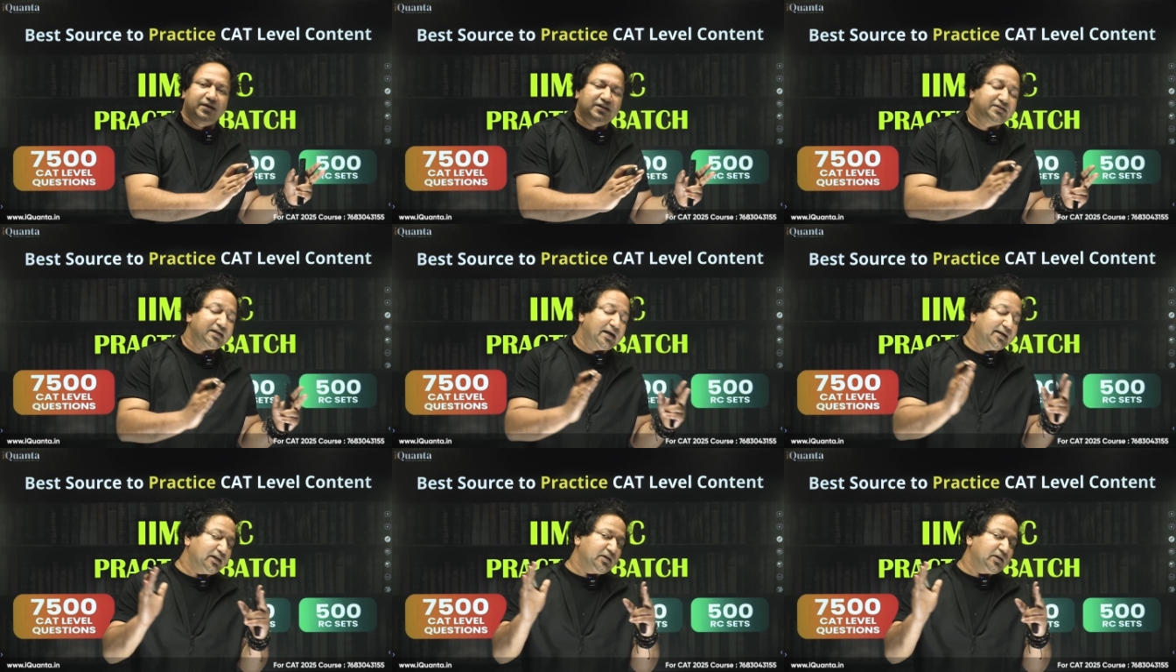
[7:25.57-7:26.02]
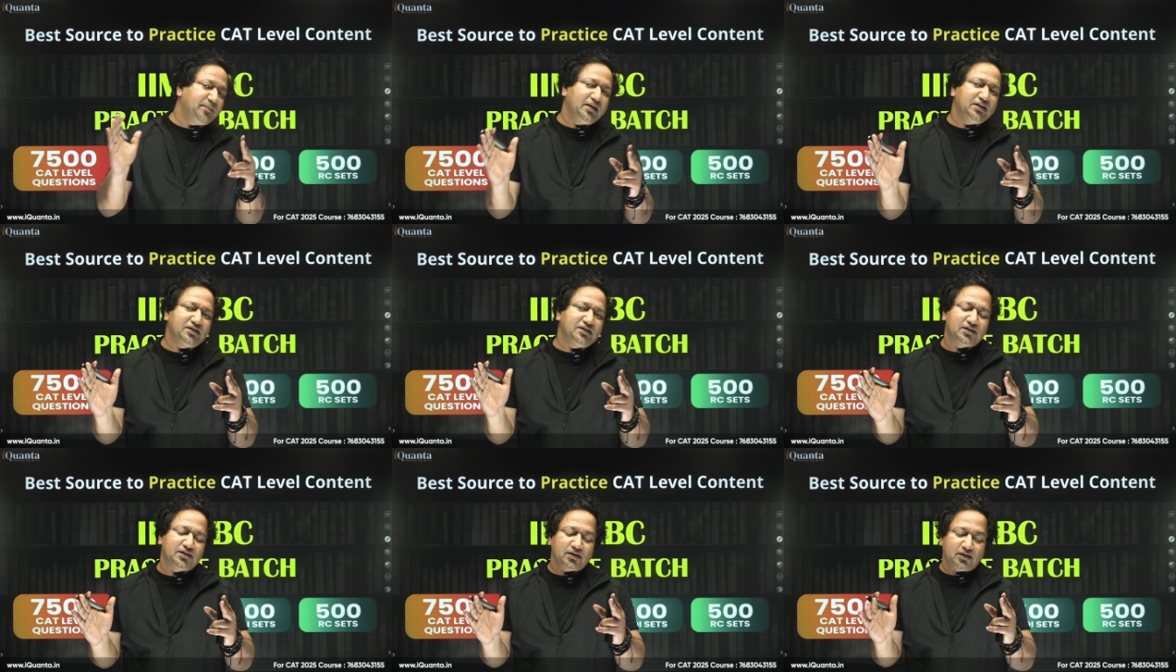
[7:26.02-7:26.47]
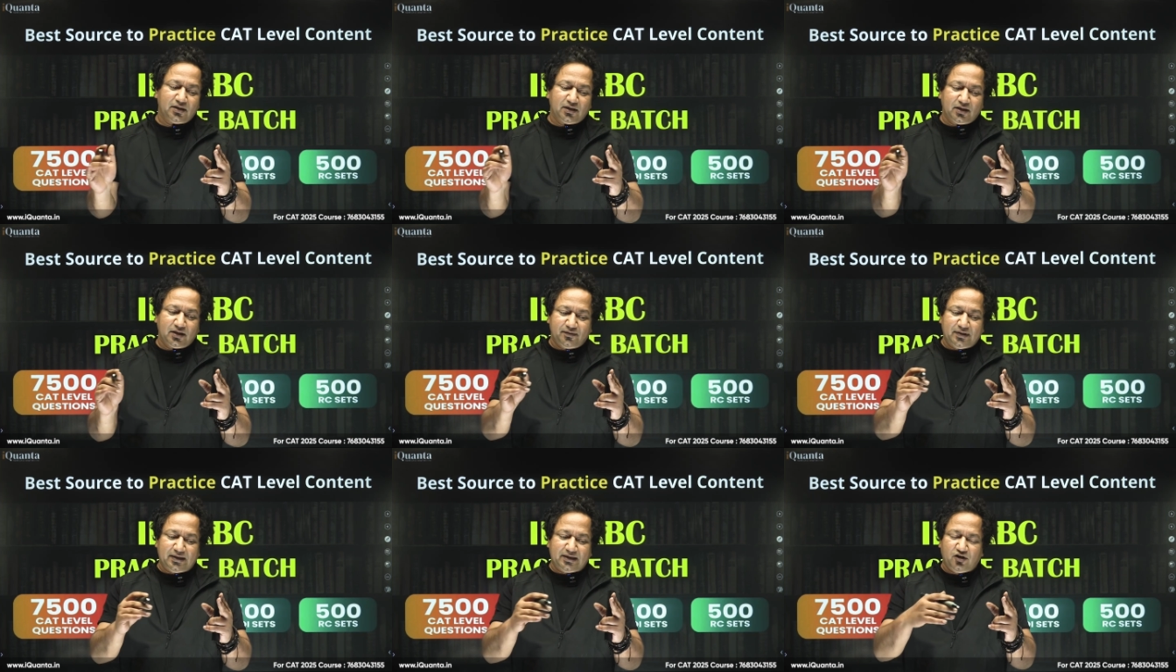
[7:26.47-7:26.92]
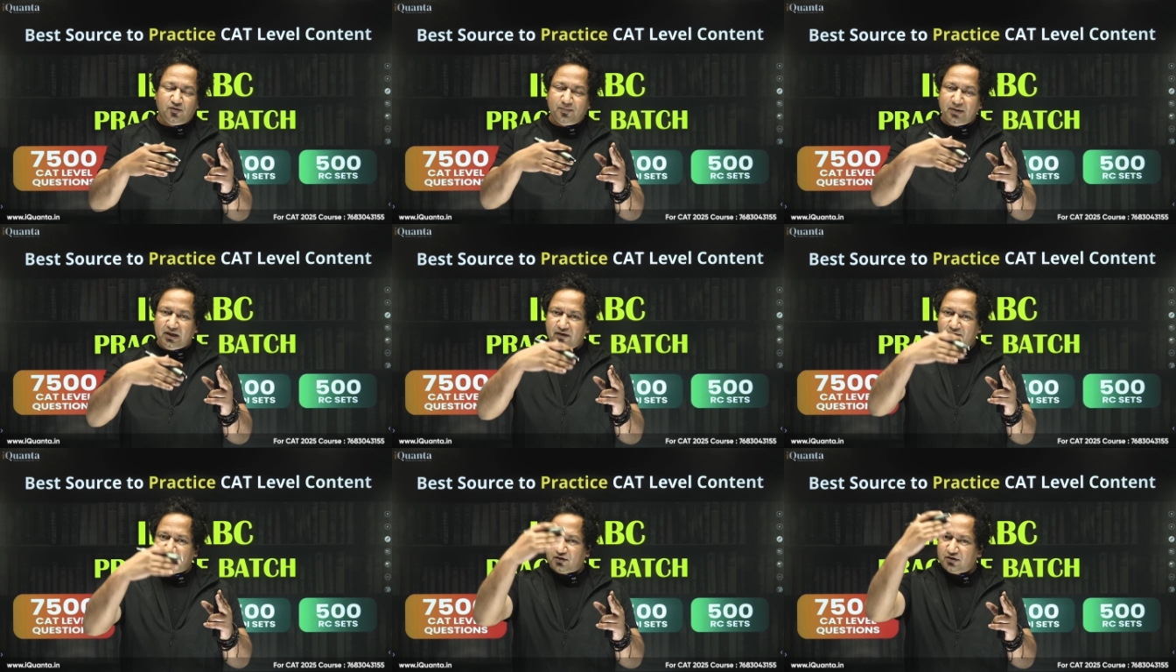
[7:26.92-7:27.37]
Static means that it will be
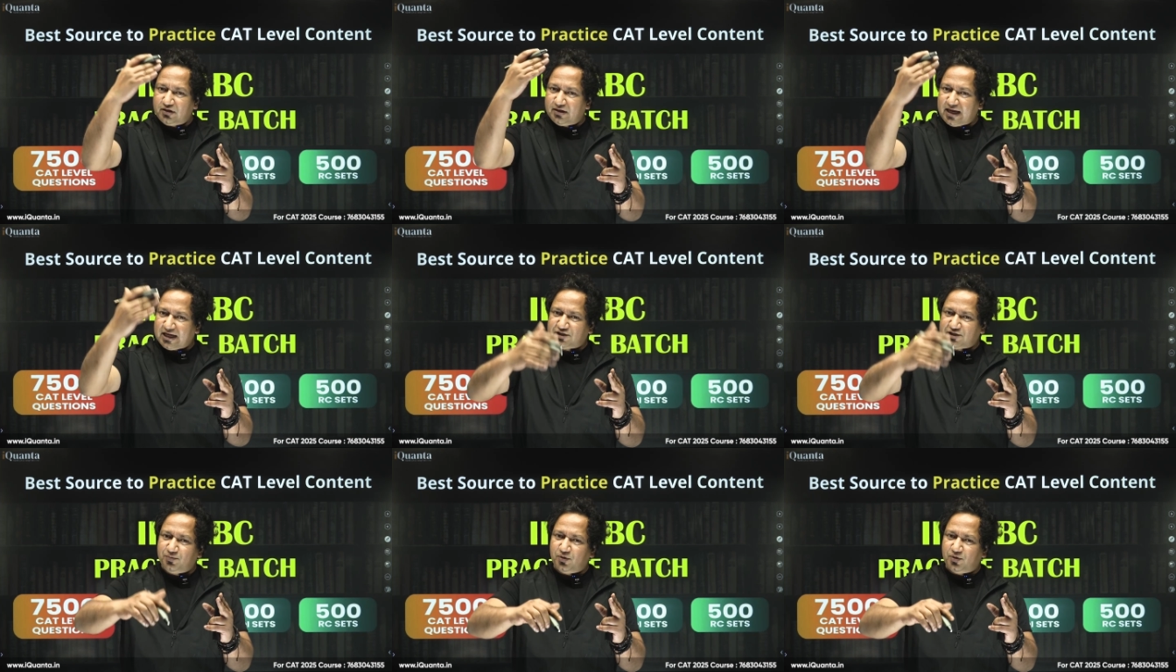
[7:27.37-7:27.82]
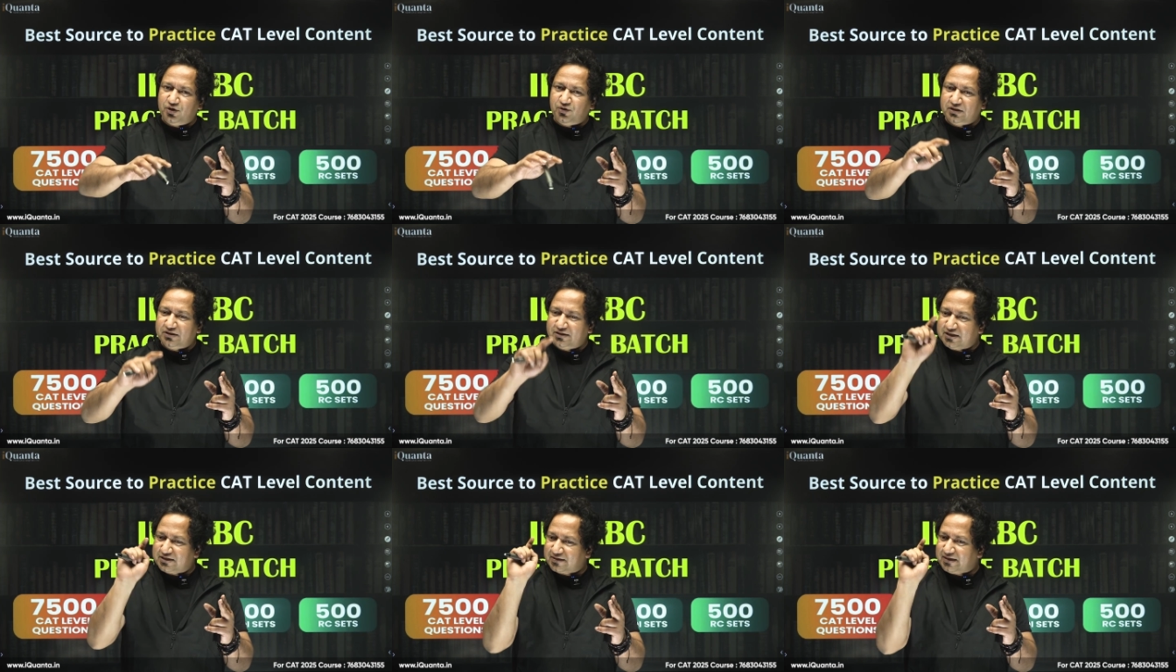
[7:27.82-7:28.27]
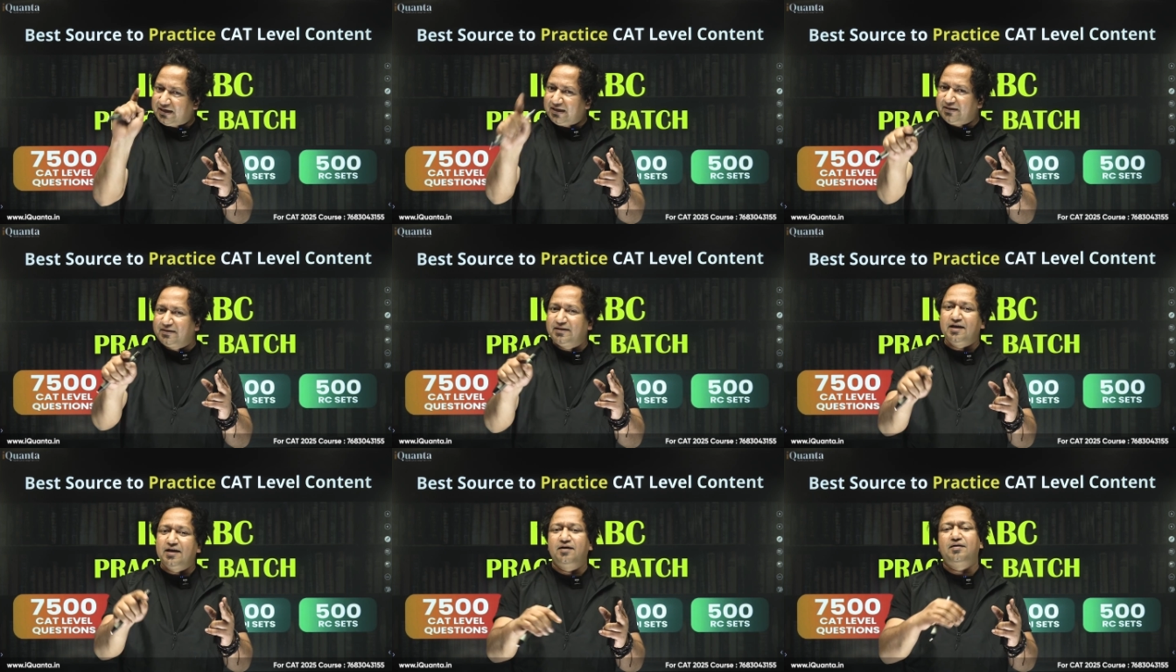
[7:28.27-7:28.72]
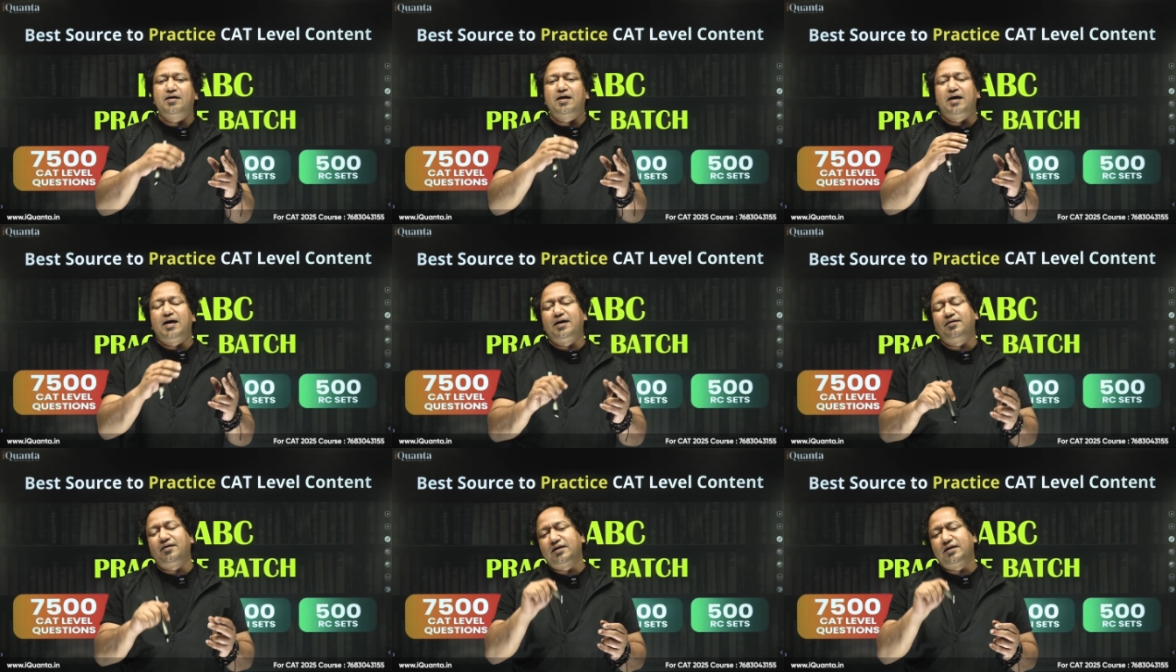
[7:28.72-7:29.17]
given on the dashboard, you can just click there
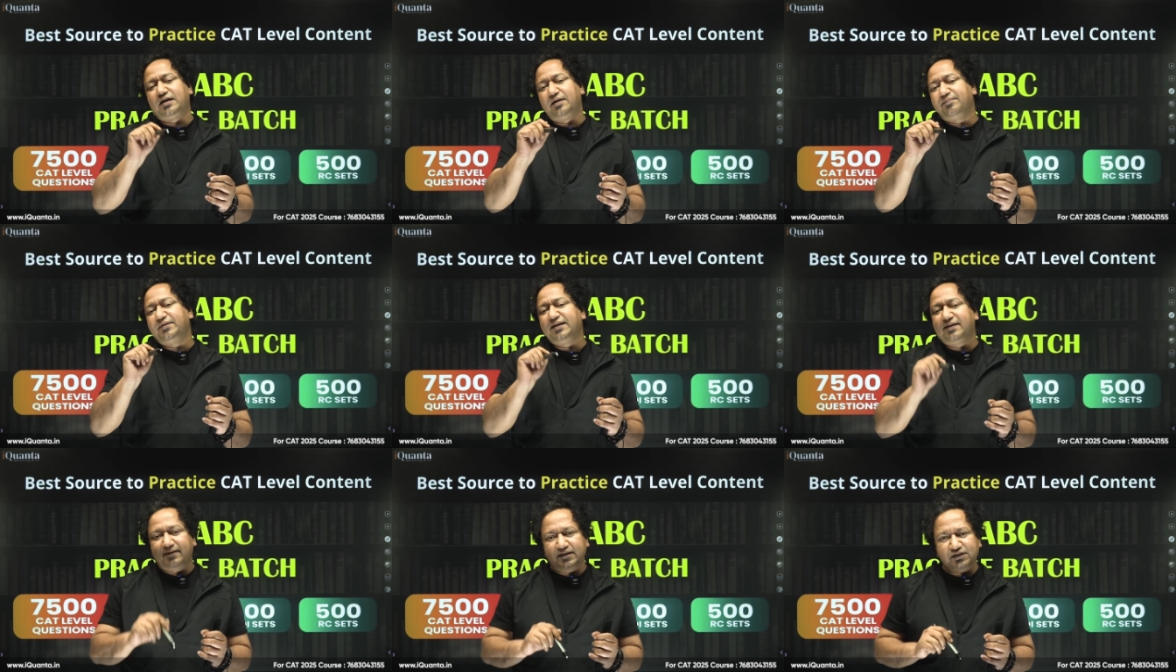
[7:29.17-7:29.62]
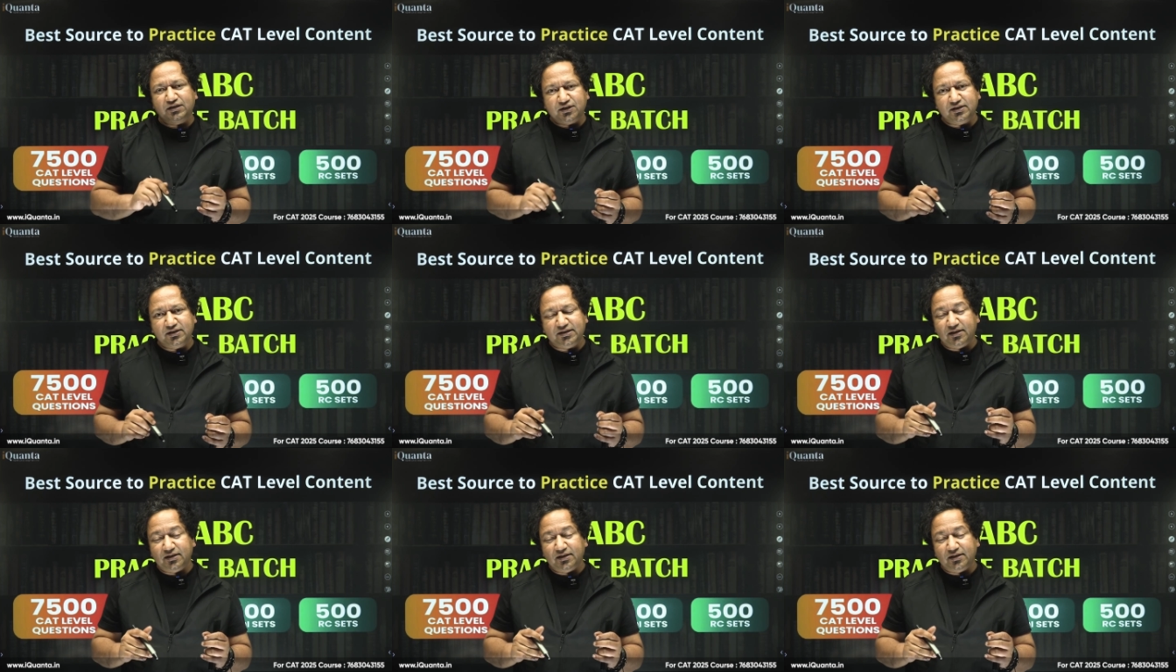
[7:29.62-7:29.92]
and attend the questions.